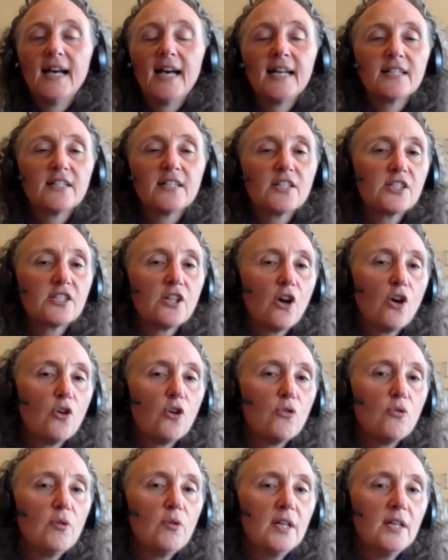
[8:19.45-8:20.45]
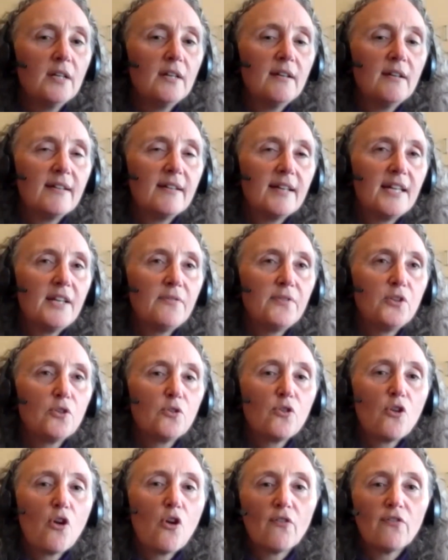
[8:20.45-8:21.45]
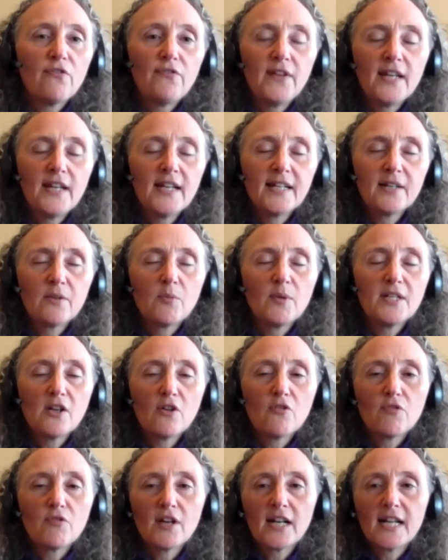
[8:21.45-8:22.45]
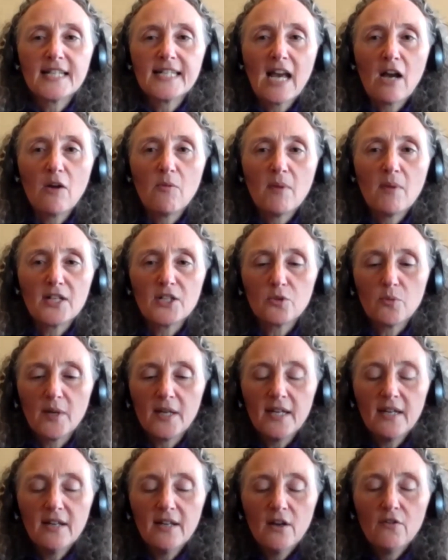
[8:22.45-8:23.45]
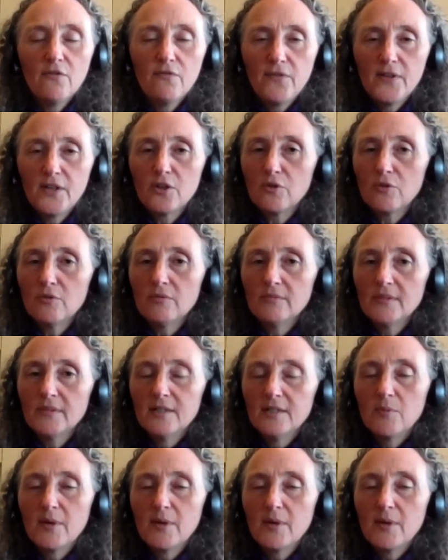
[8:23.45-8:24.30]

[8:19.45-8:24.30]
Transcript: And so if you're not feeling, we don't realize how much we feel.